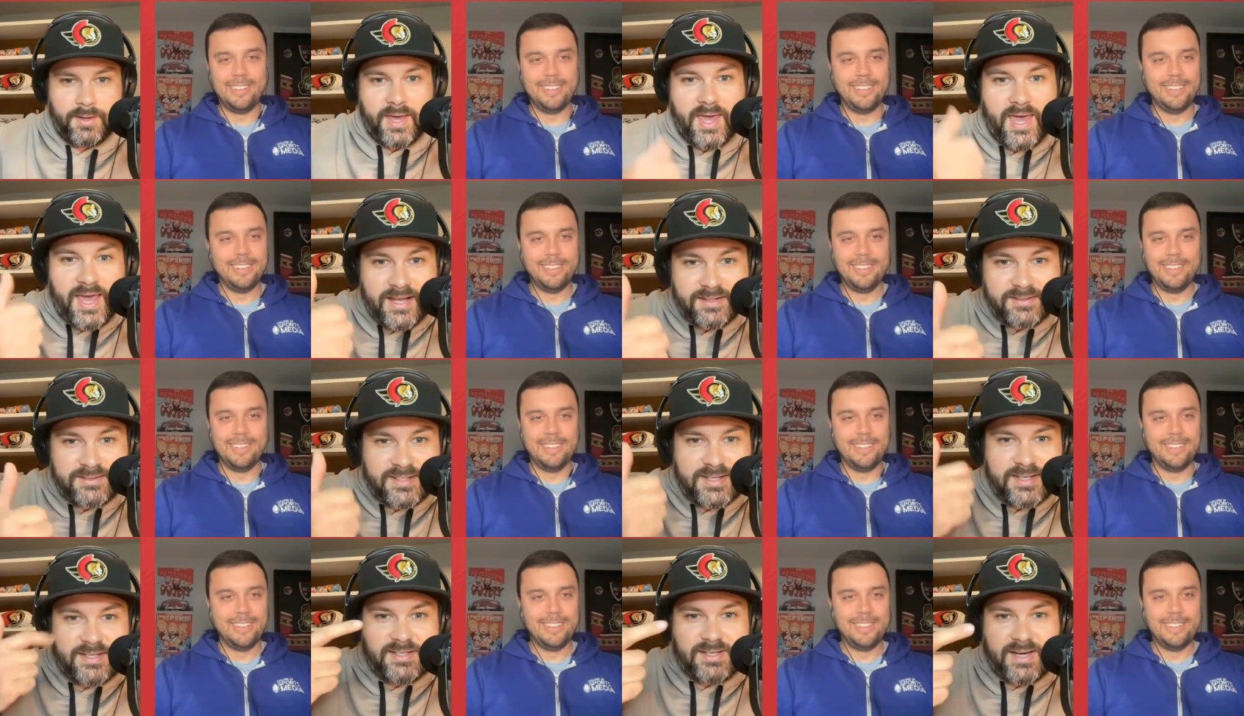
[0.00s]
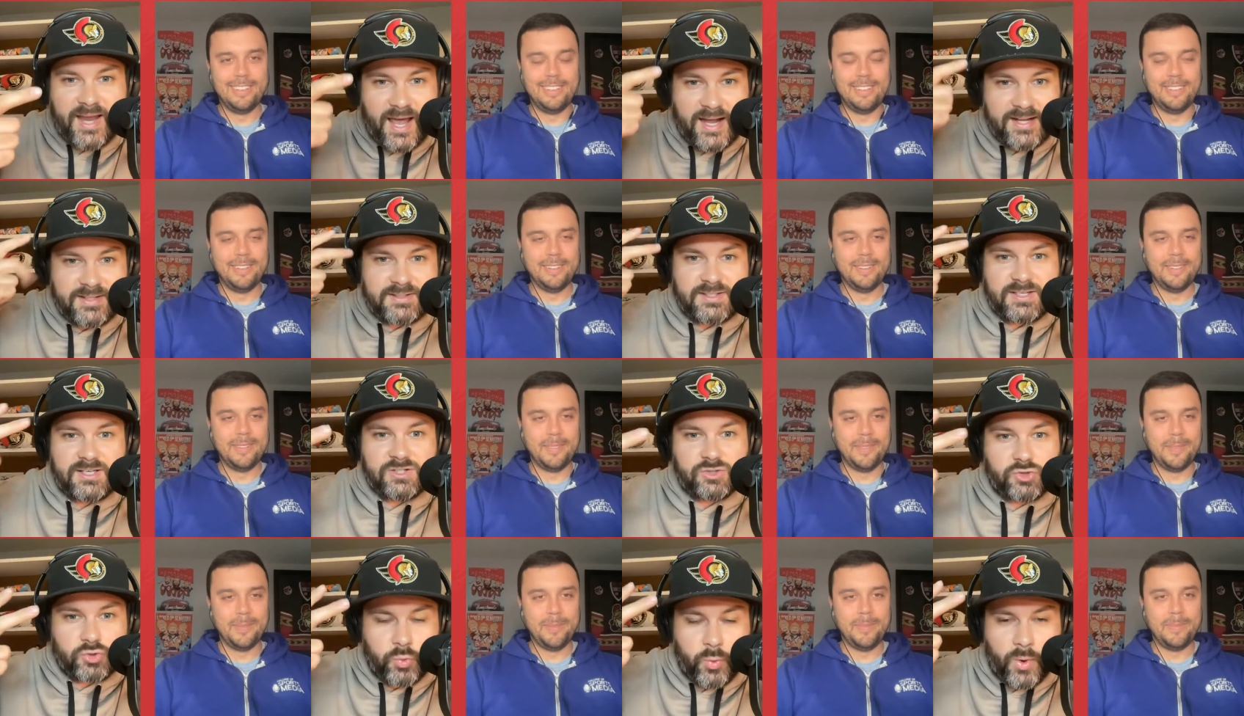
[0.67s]
Speaker 1: 18,
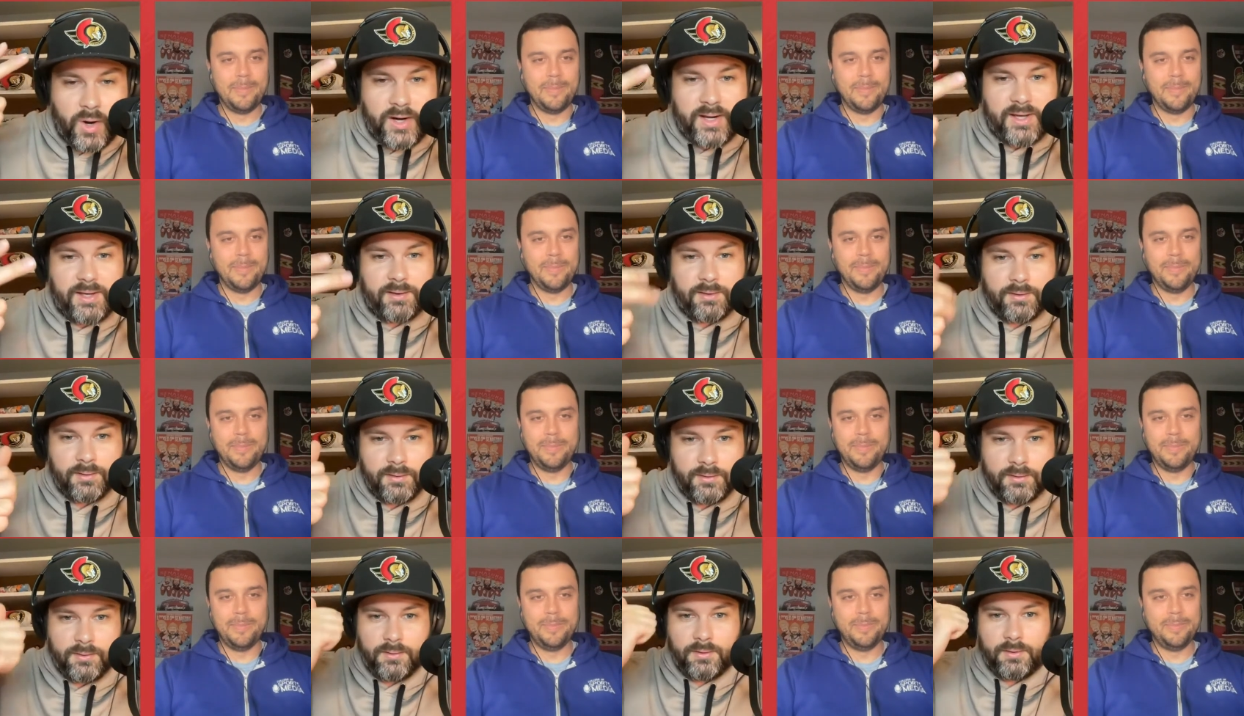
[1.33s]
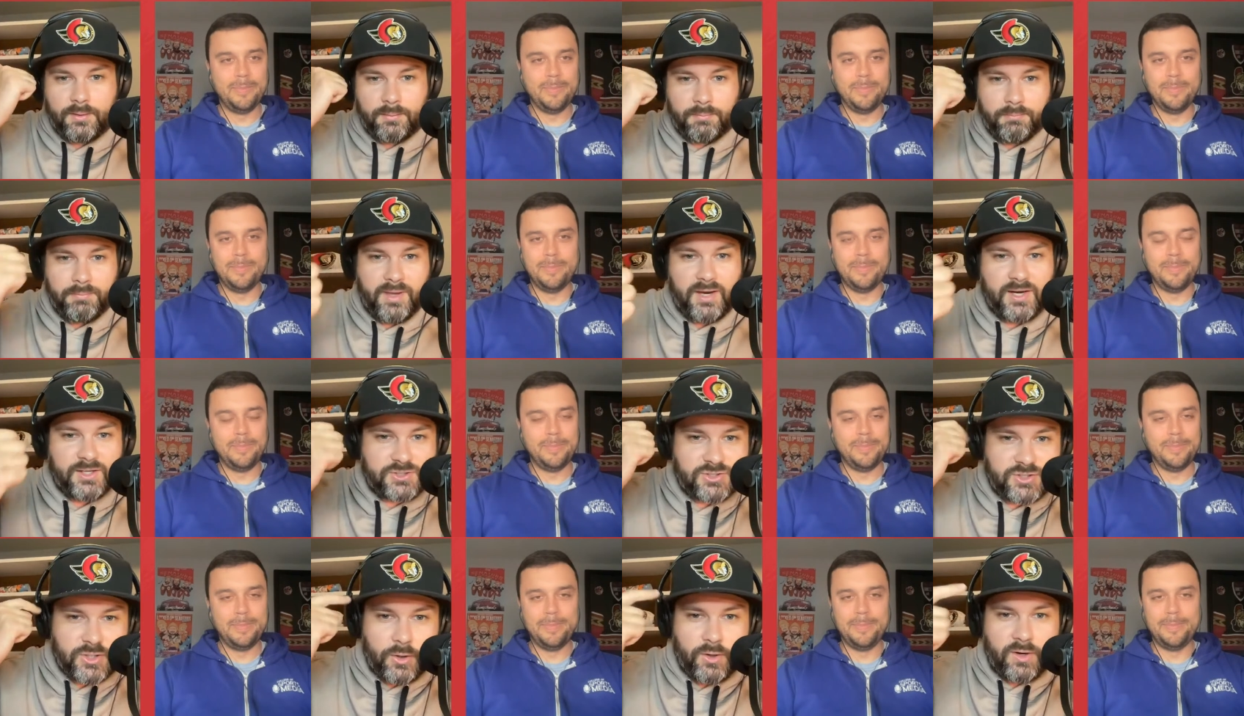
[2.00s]
19, 20.
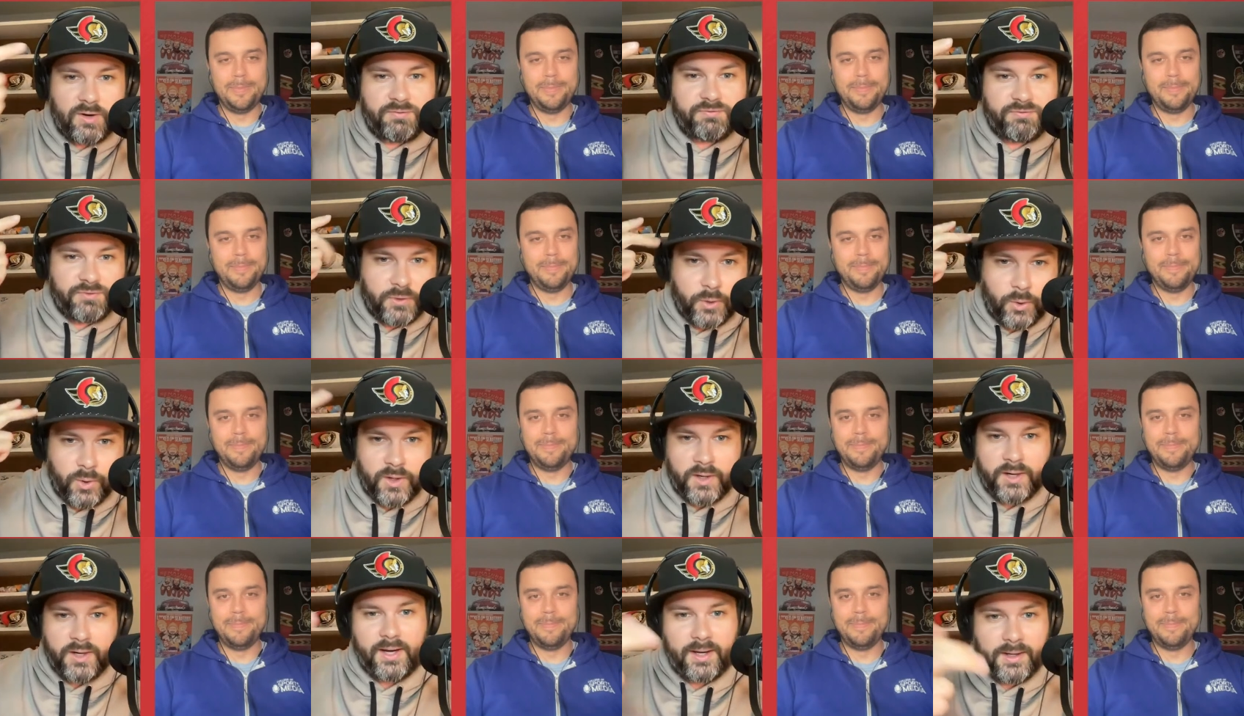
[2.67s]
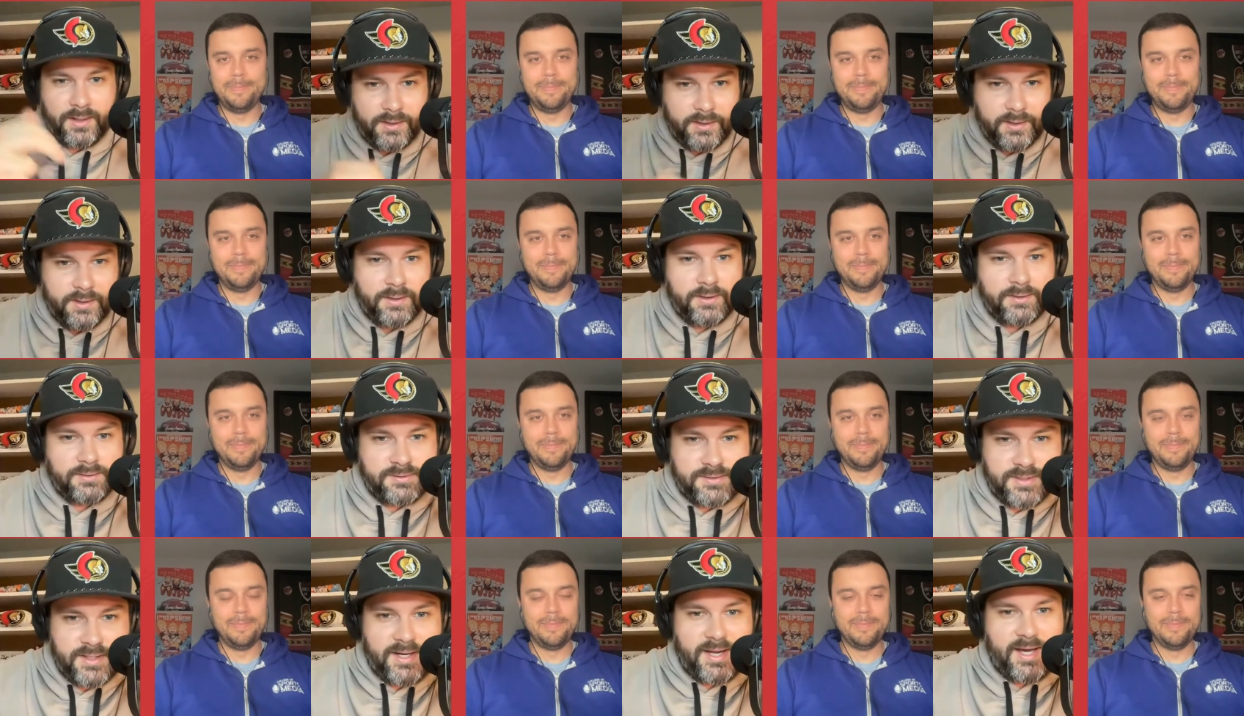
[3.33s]
Minnesota, Florida
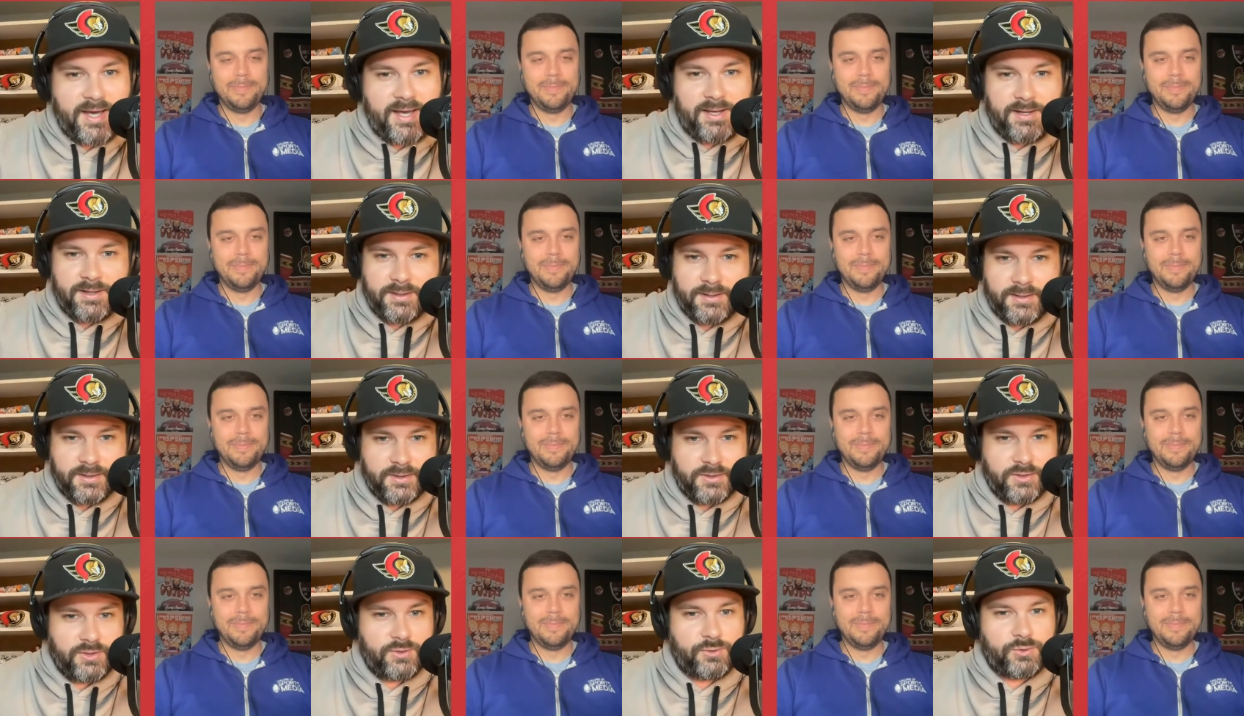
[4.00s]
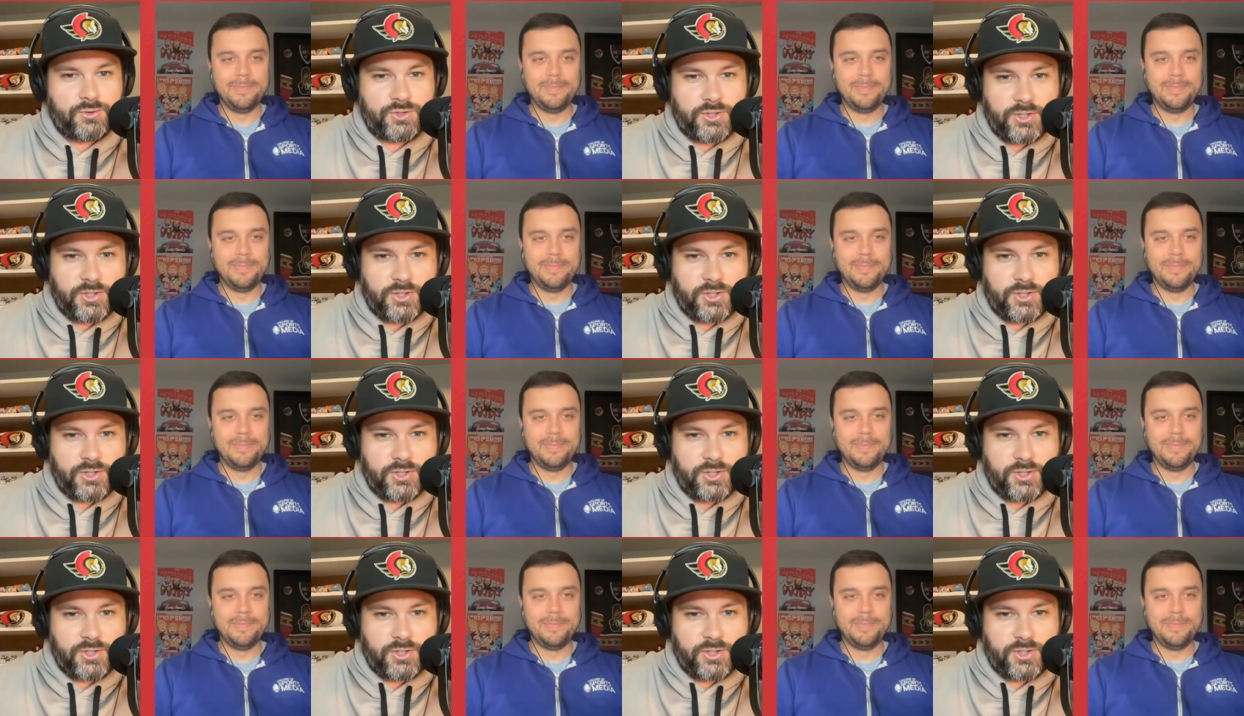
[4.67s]
tonight, New